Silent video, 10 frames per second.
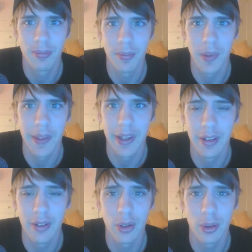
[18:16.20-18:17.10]
and then
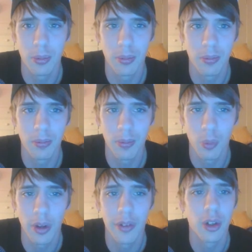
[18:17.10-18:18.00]
Entomb
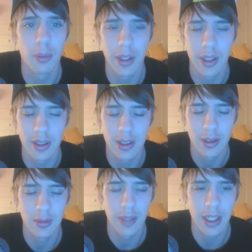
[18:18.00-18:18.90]
one of their minions
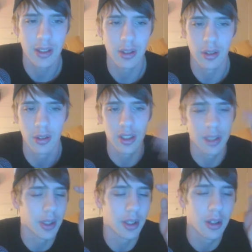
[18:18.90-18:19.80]
next turn or something